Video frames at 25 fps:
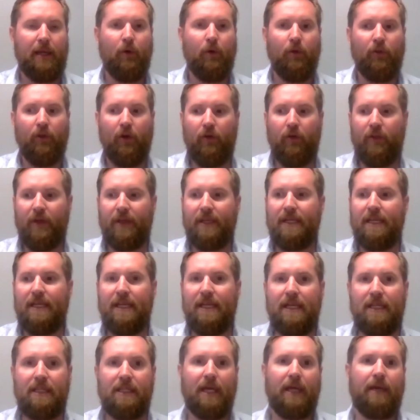although they
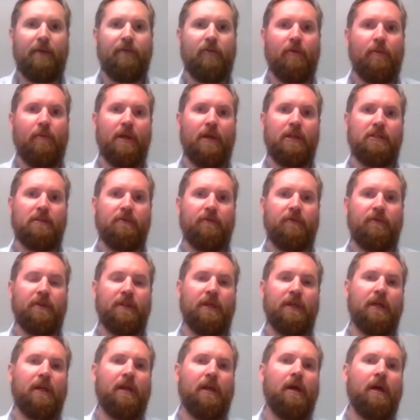need that information for
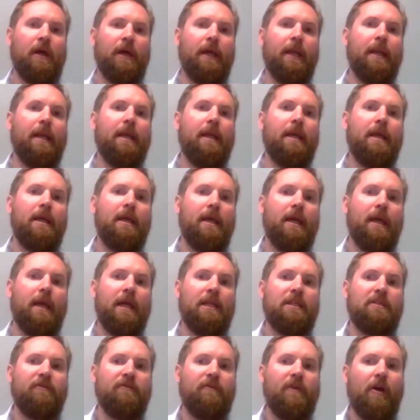their client,
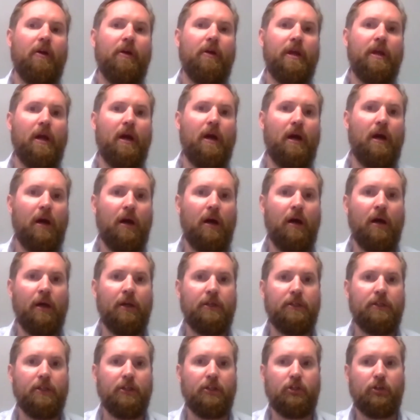it's very
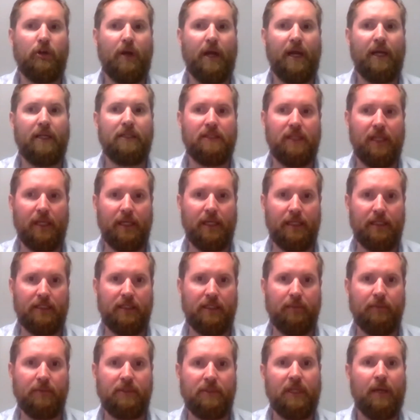hard to translate
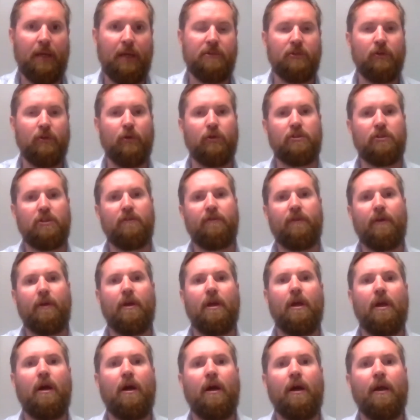sometimes, and also
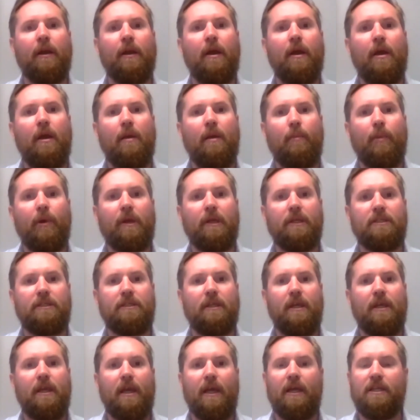very hard
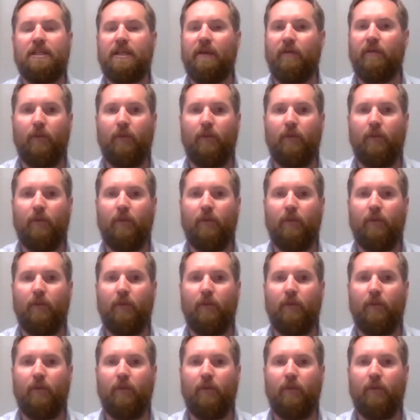because, as